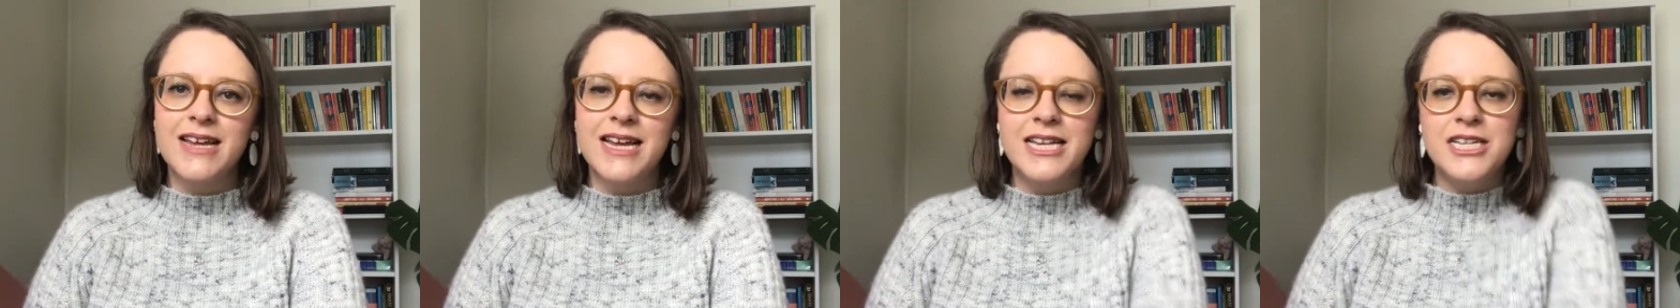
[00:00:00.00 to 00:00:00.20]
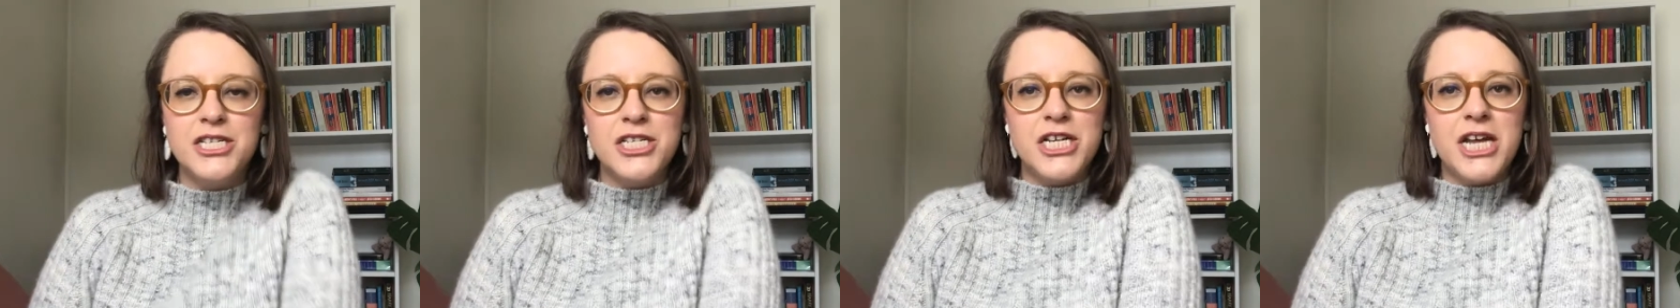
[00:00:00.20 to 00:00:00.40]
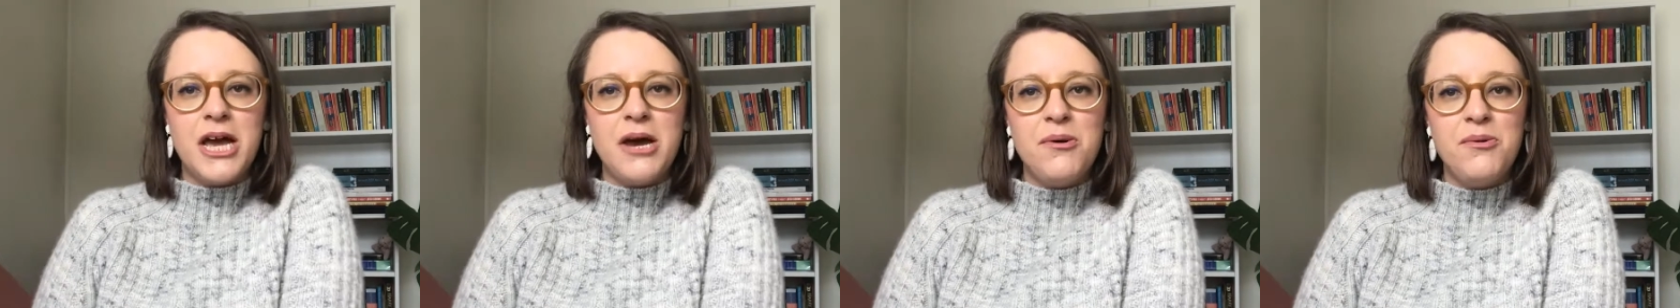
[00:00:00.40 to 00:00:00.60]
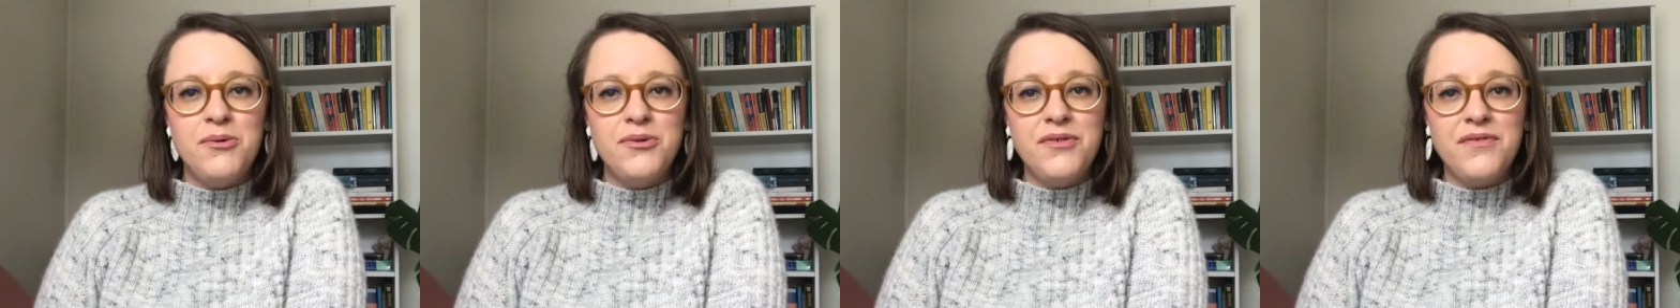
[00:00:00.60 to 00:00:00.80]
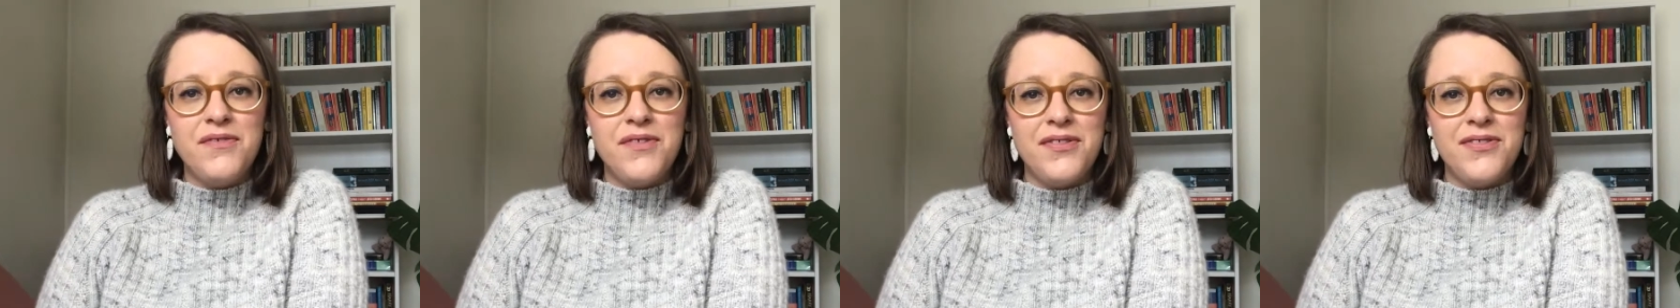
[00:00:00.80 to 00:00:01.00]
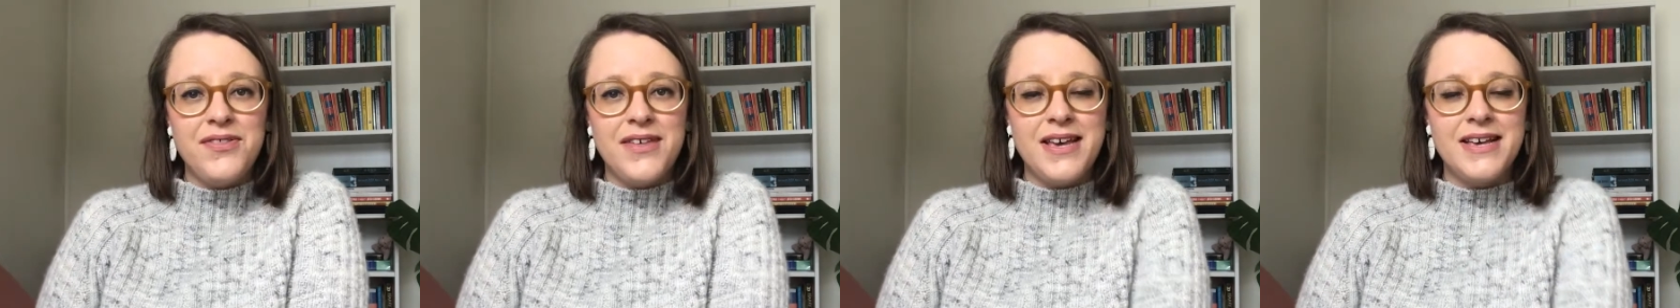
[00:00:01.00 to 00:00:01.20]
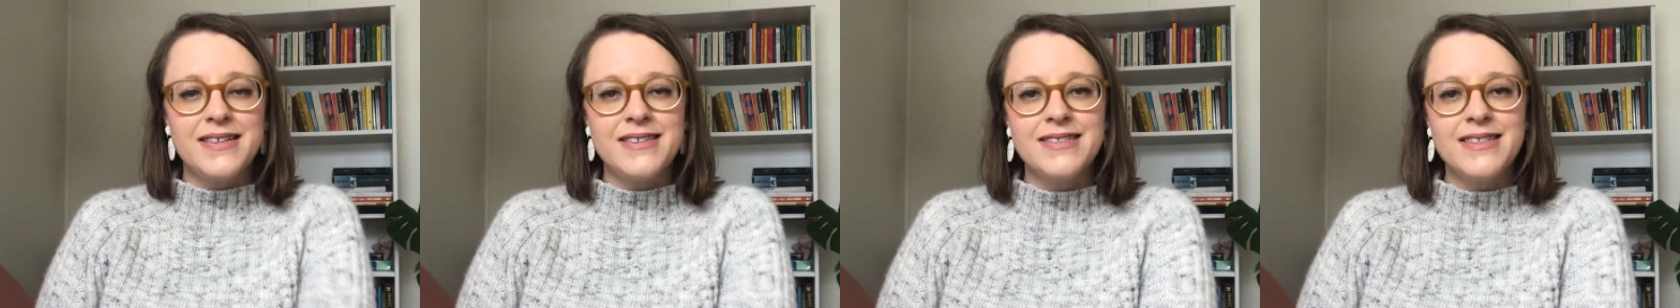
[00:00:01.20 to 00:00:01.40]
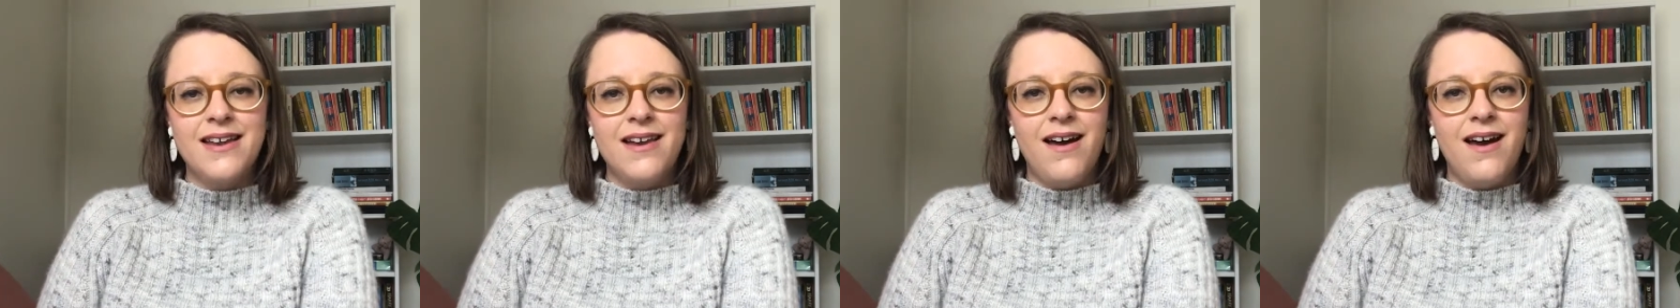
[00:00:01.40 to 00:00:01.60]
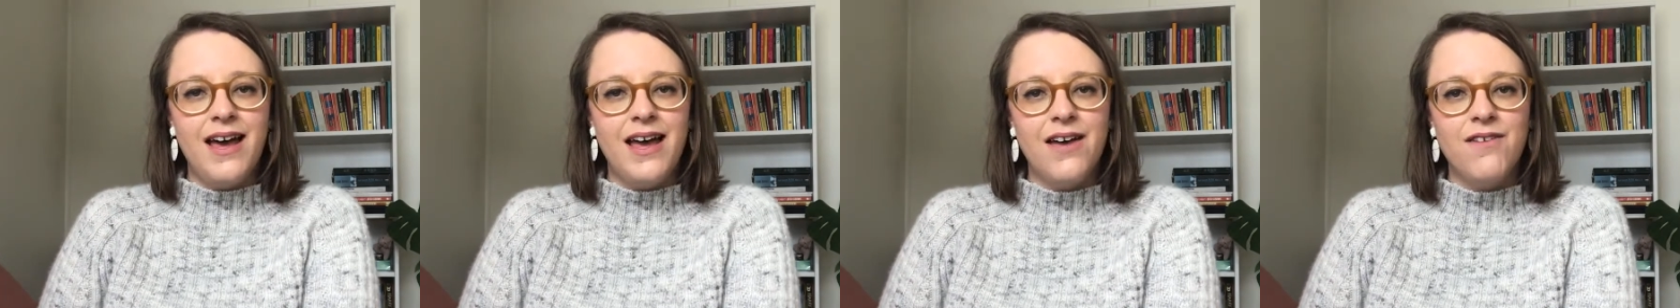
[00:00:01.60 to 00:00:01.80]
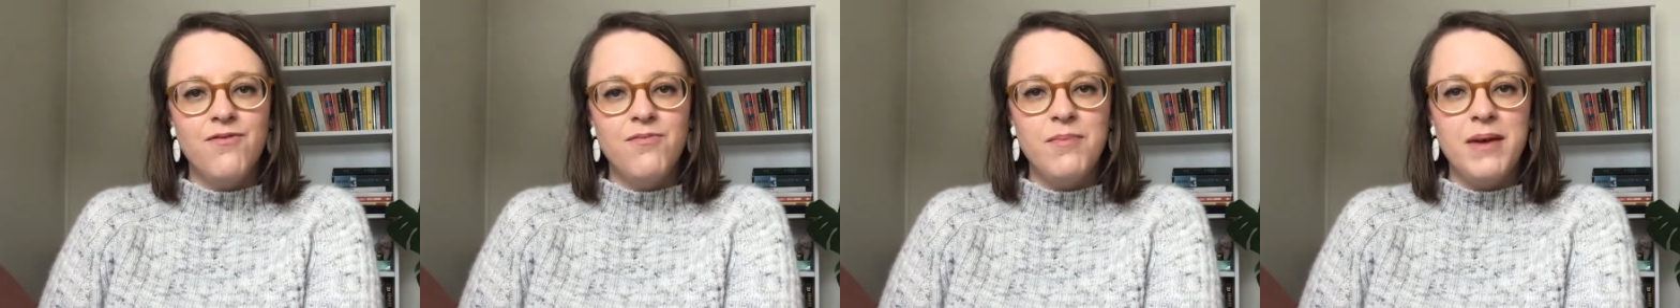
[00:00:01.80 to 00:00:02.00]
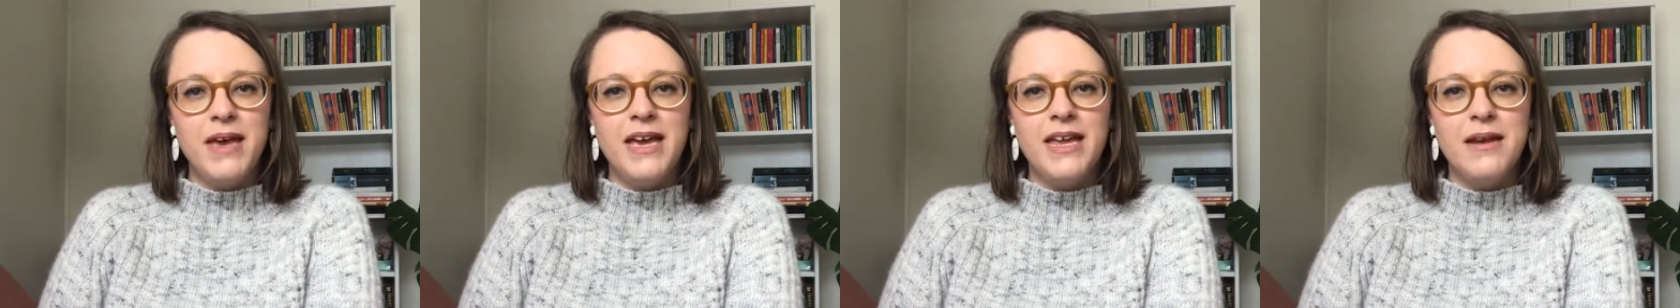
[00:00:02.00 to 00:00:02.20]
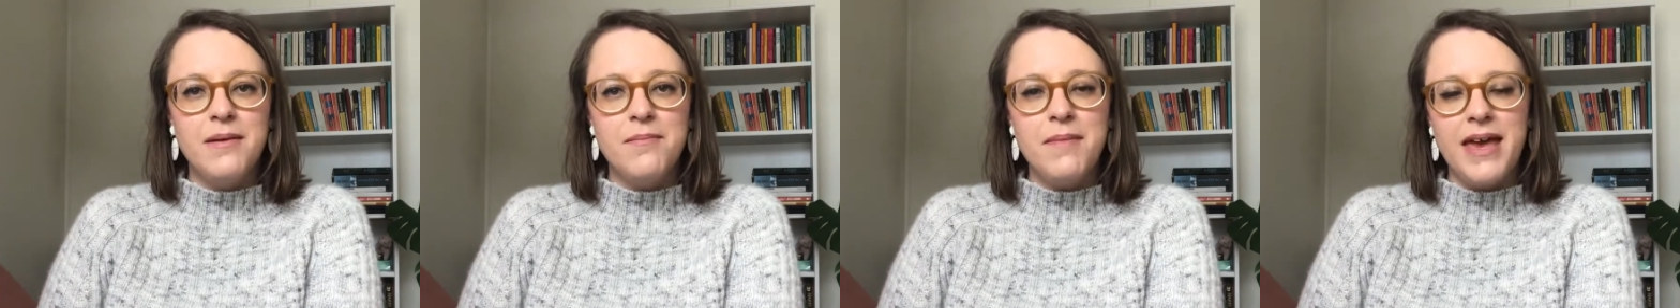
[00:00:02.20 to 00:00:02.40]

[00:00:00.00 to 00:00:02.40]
and share all of the things that I have been